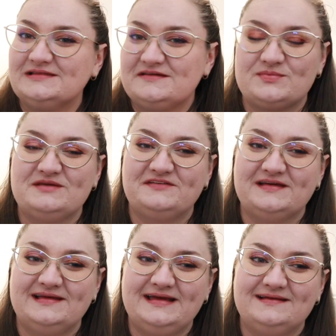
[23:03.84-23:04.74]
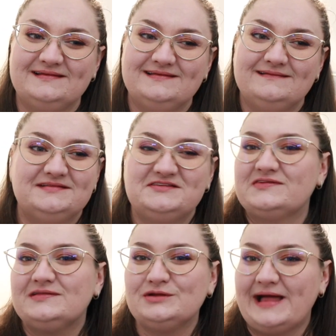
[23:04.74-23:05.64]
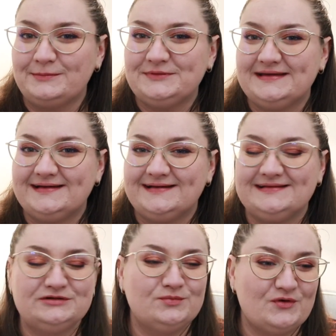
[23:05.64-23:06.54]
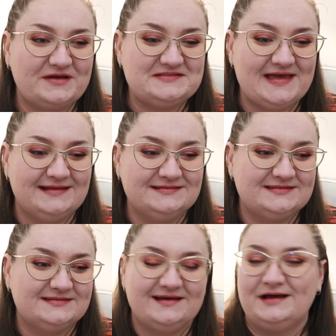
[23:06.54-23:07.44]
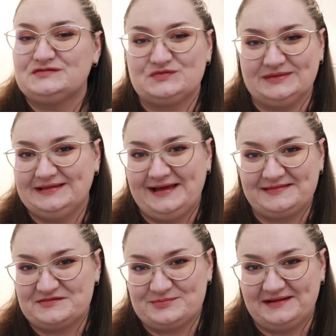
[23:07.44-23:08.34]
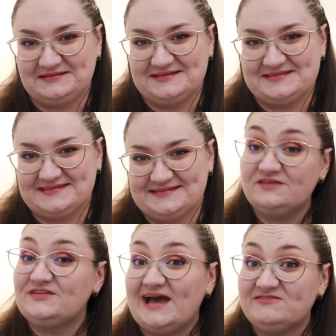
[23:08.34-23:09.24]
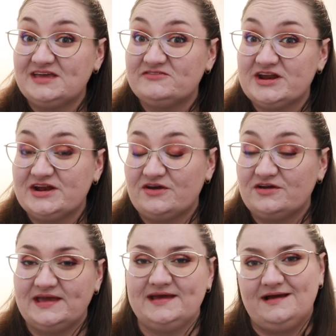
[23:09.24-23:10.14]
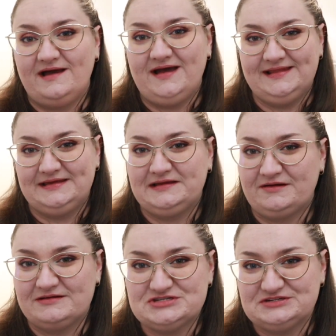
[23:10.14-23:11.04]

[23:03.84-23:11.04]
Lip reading: leaves me feeling just a little happier, a little more content. I just really like this practice. And if you haven't given it a go yet, I highly encourage you